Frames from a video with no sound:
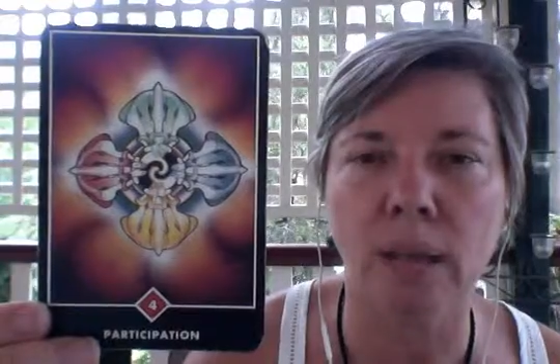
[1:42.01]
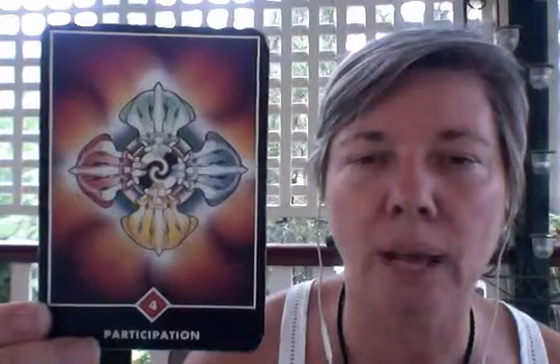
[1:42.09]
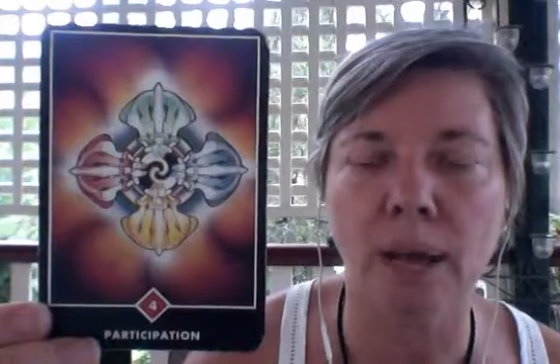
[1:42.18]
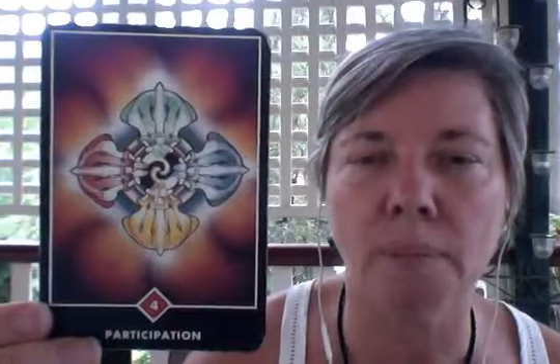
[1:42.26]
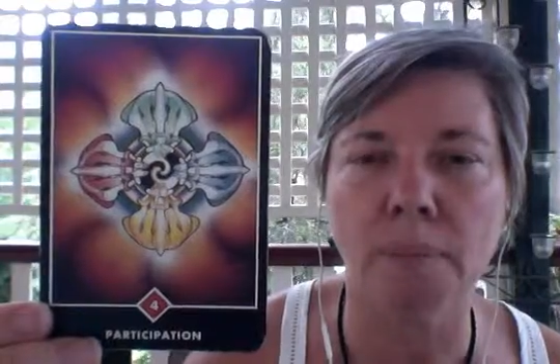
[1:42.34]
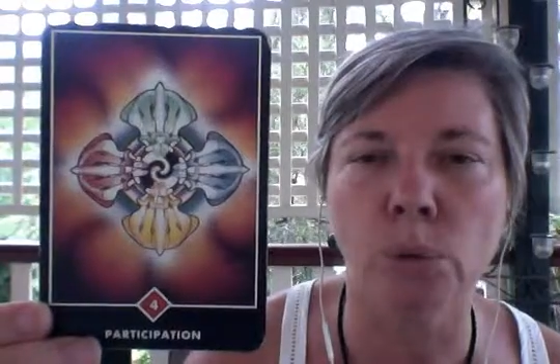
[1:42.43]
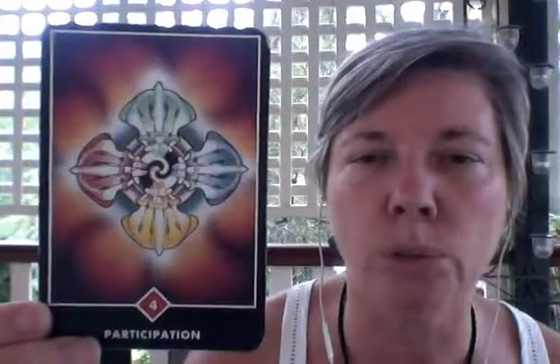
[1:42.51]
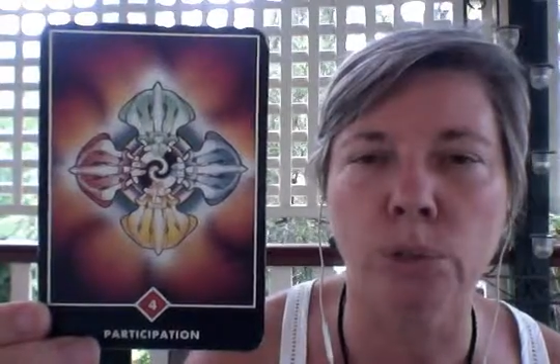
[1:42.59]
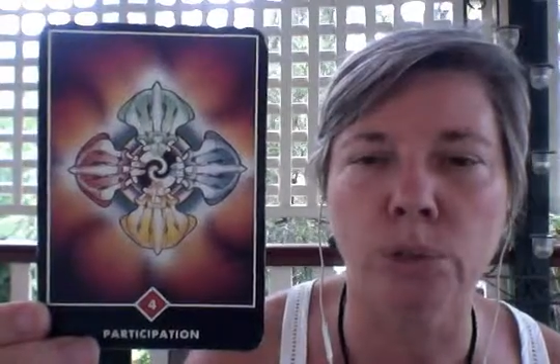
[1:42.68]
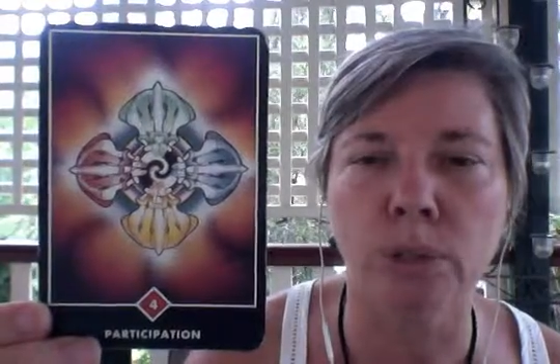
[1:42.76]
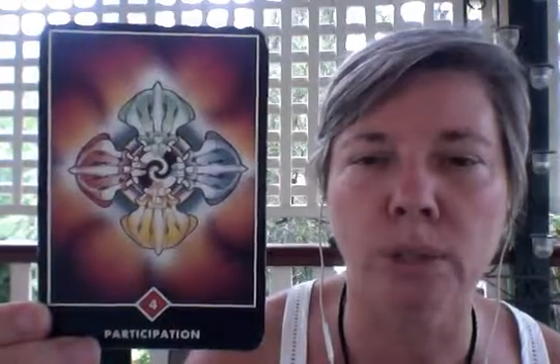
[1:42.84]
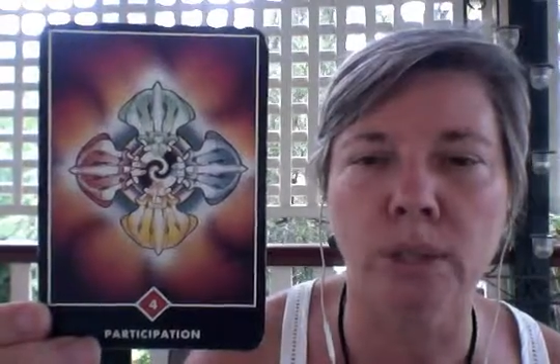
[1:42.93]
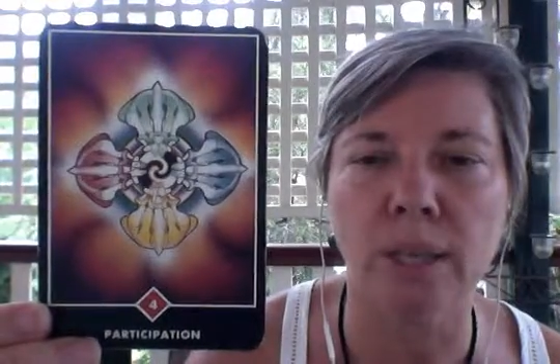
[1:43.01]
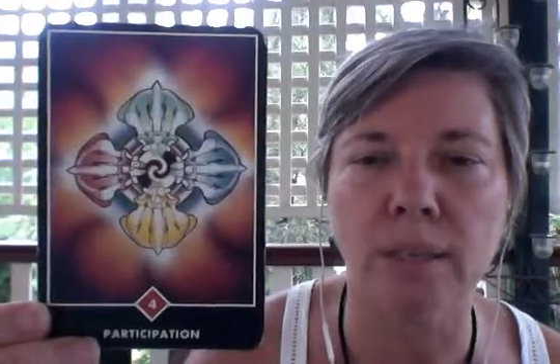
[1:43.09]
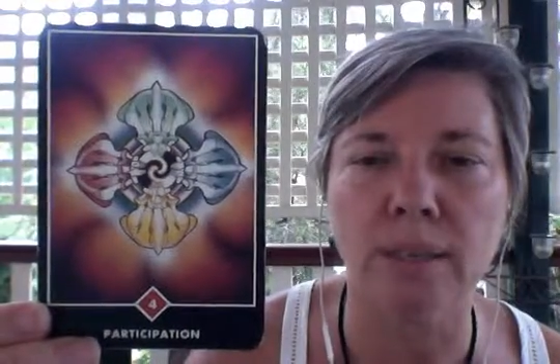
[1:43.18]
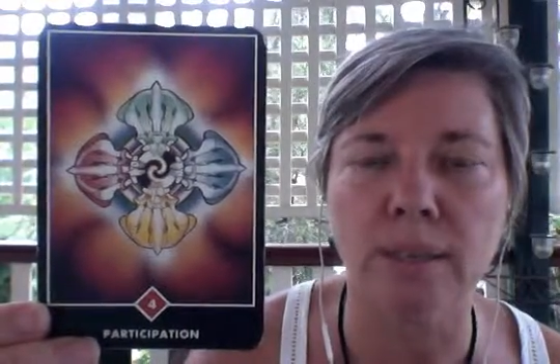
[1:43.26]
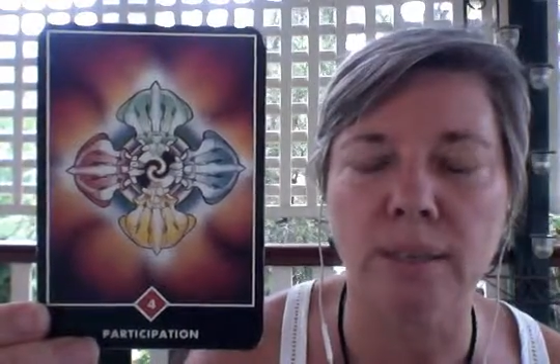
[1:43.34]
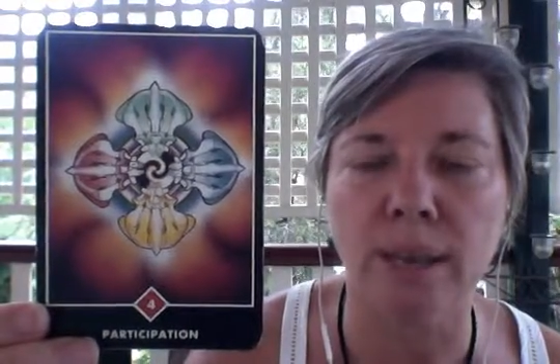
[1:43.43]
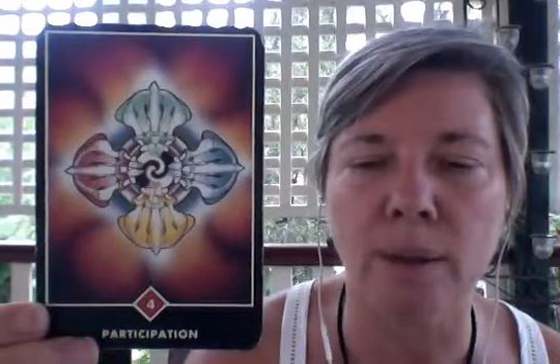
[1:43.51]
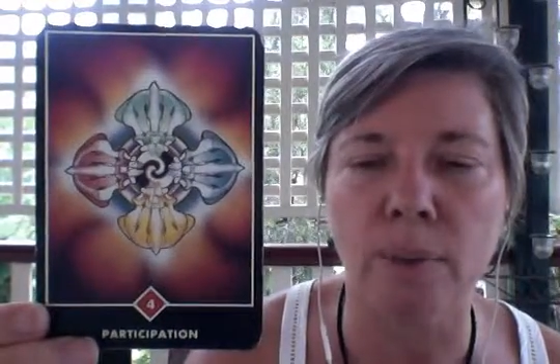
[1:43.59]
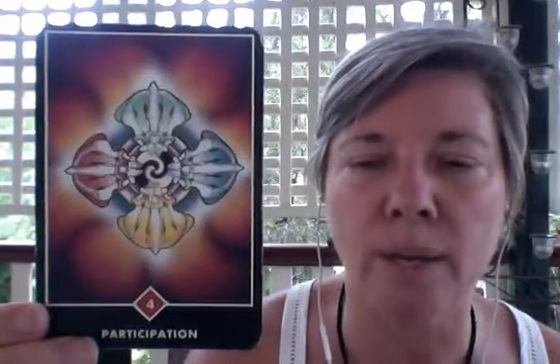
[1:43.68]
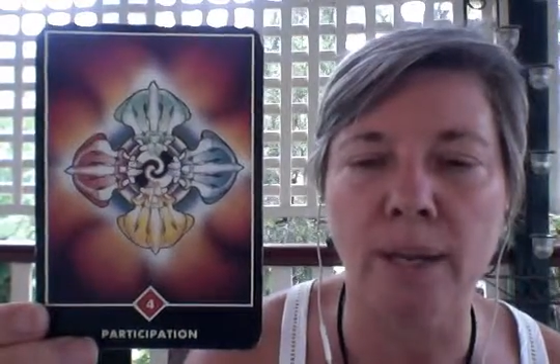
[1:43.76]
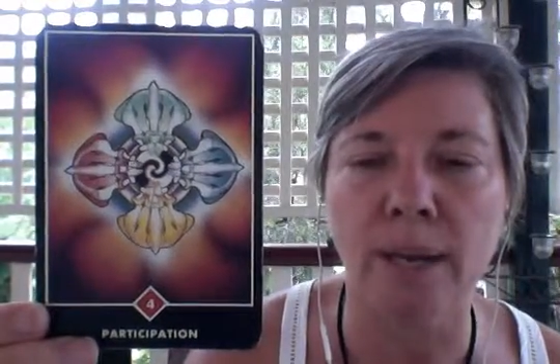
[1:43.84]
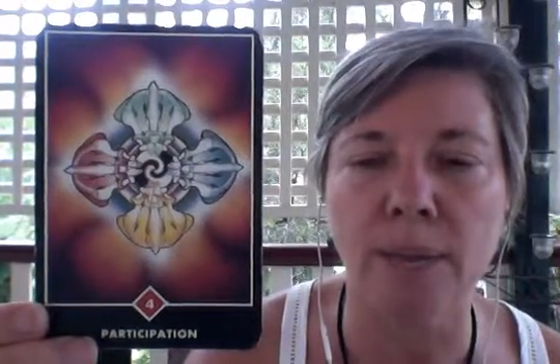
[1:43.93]
all sorts of things. And
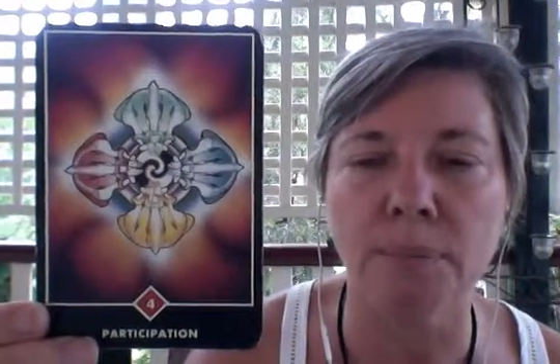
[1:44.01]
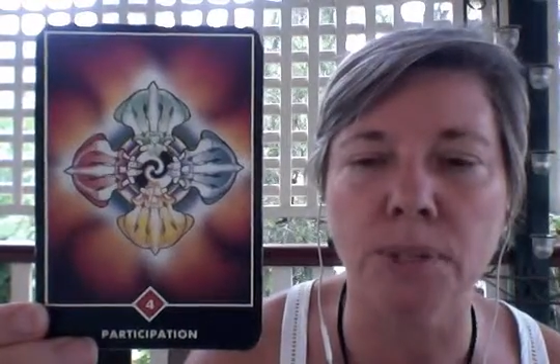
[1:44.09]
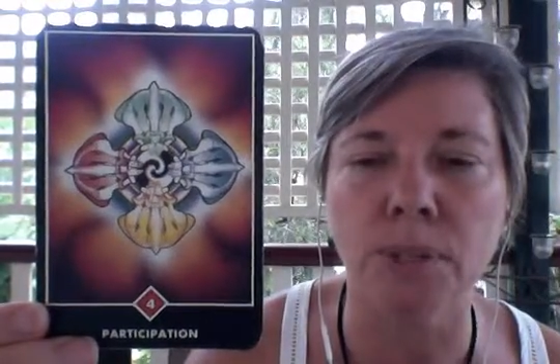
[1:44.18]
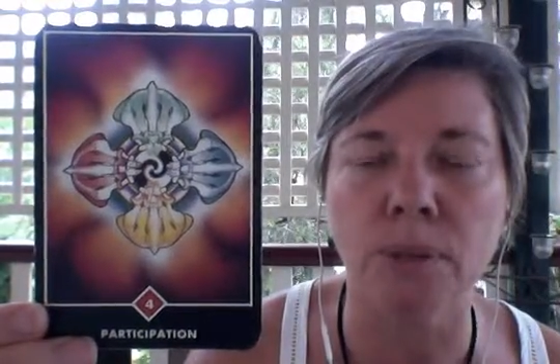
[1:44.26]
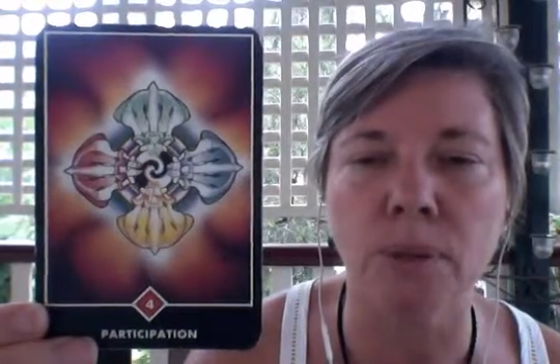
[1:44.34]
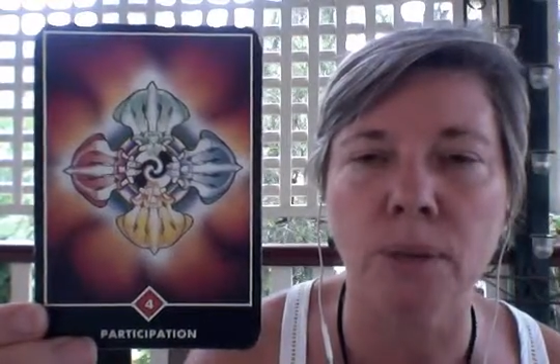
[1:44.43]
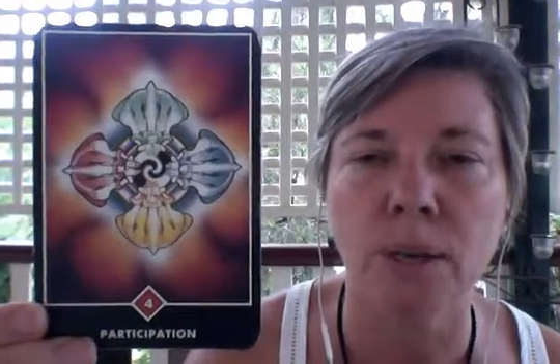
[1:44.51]
when it comes to